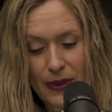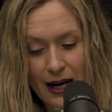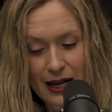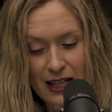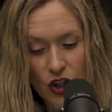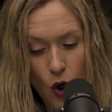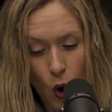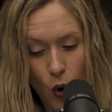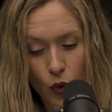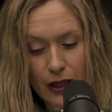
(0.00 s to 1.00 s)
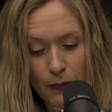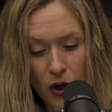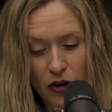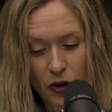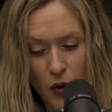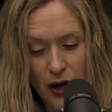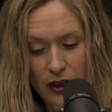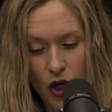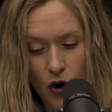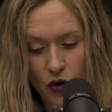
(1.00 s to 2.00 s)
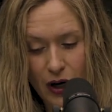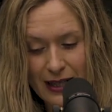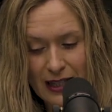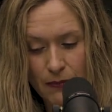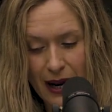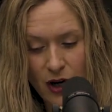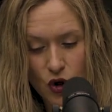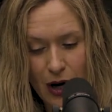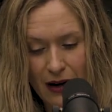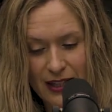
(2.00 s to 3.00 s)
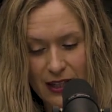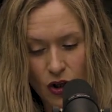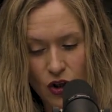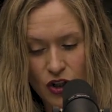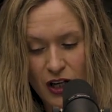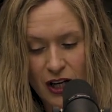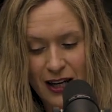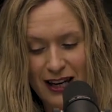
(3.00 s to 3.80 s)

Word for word: and it is the only part of the brain that overrides the main drive centers,